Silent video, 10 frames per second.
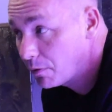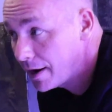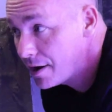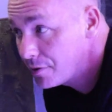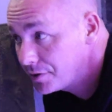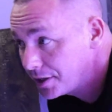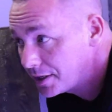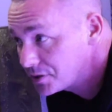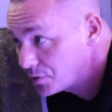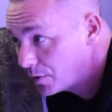around and
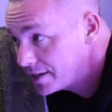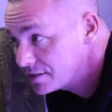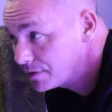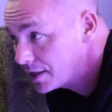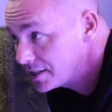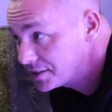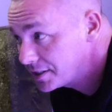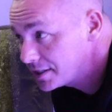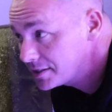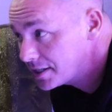as graceful as it
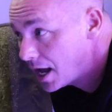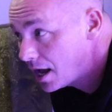is,